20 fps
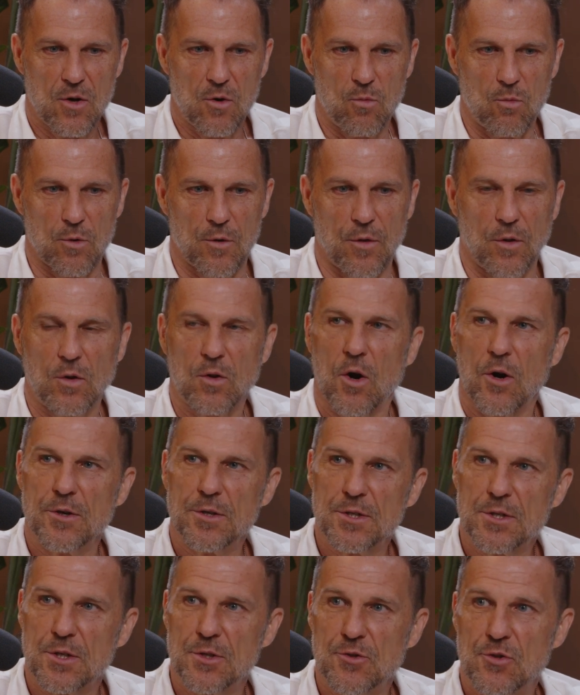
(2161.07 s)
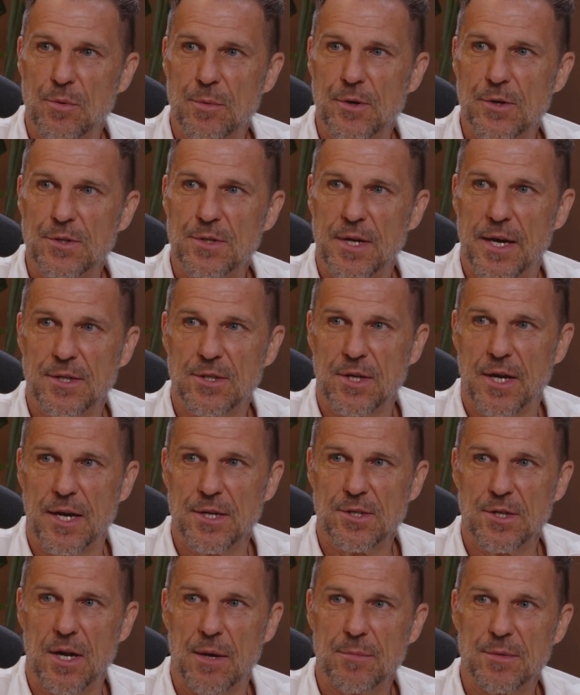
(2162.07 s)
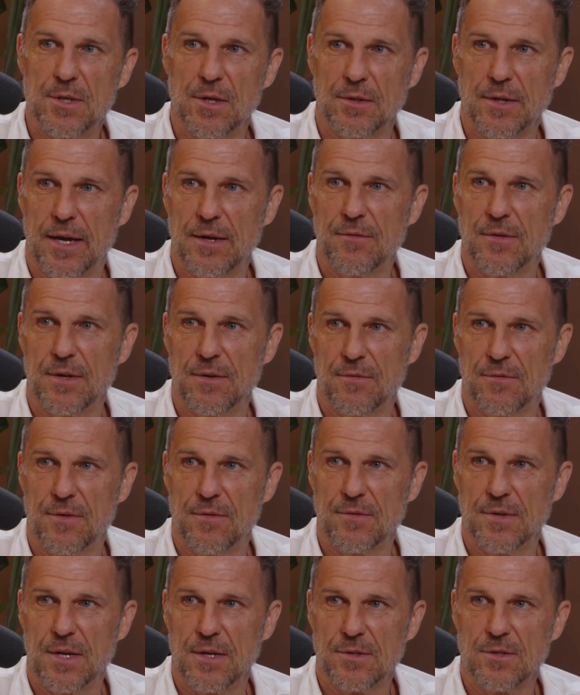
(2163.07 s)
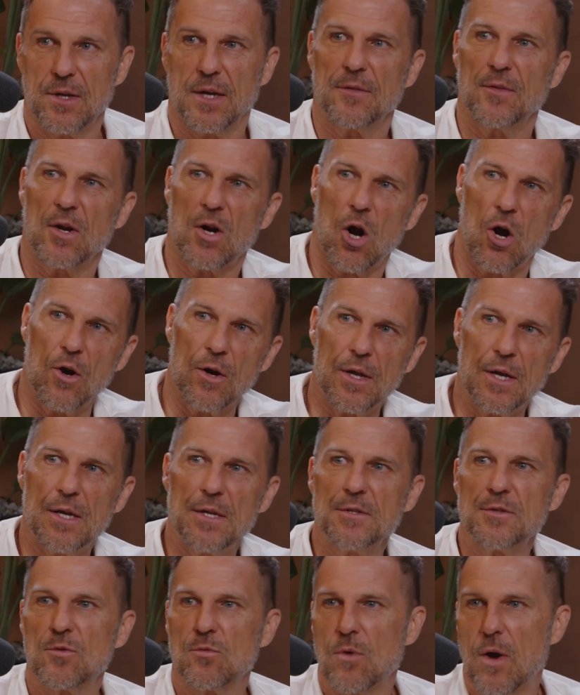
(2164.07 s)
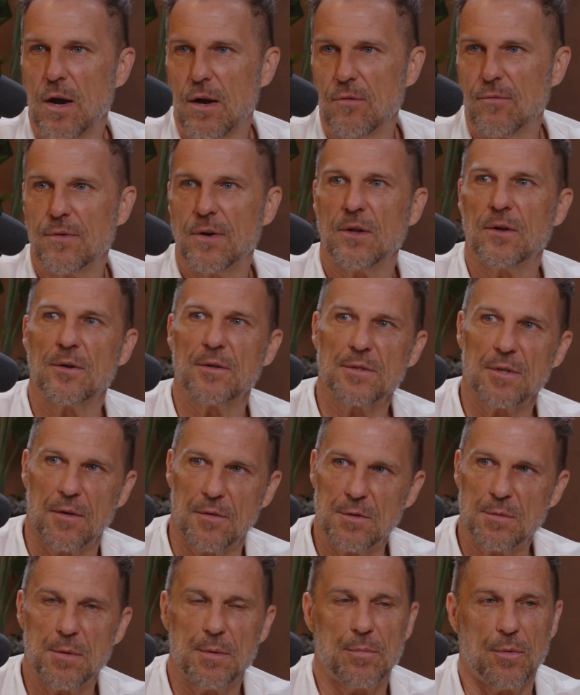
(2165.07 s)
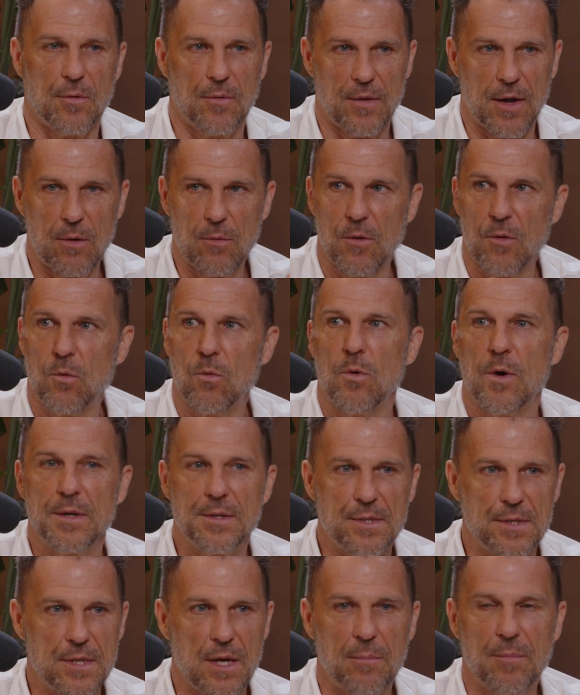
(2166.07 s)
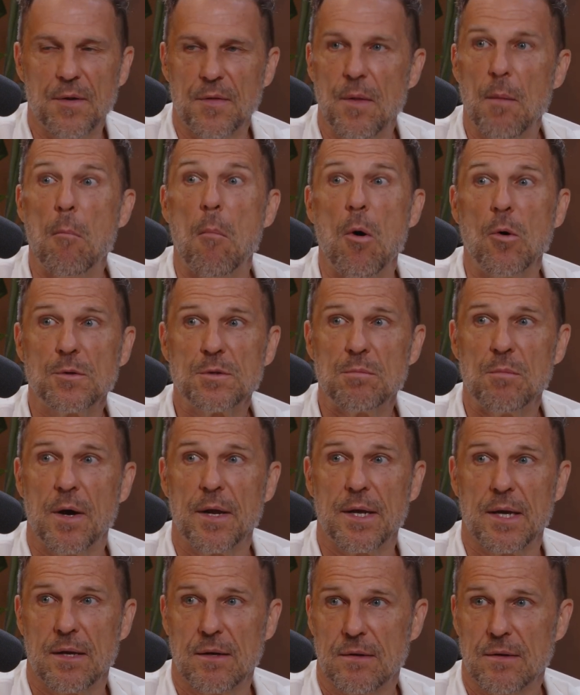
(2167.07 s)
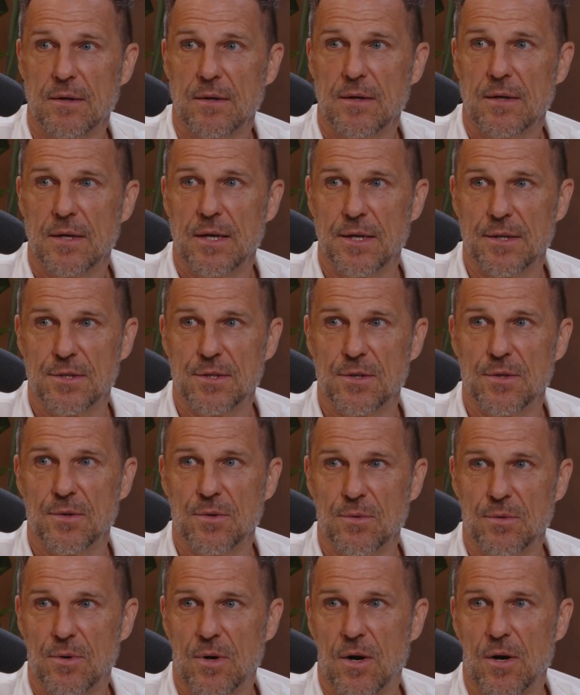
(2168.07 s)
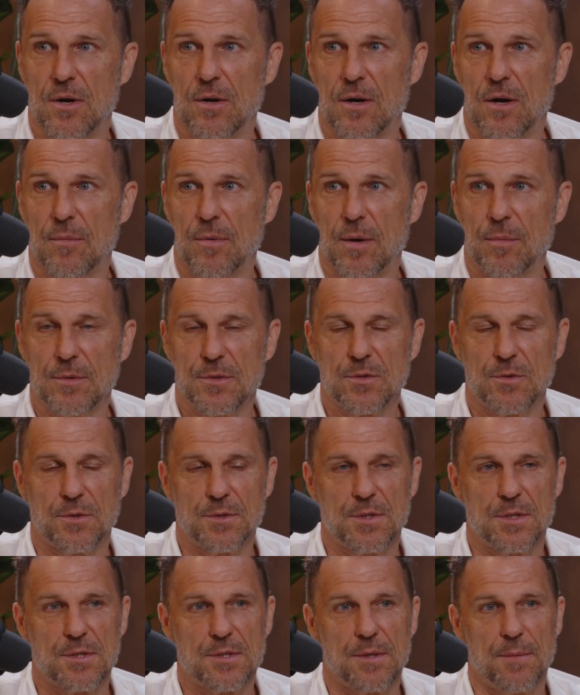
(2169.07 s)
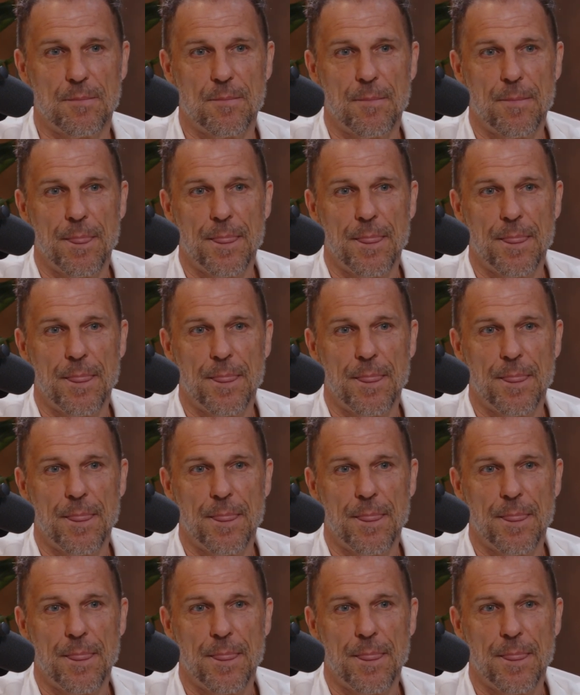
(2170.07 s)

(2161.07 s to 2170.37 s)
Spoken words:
were the largest contributors to education up until 1915. So like the Carnegies, the Rockefellers, all these people, they were the ones dumping the most money into our public school system.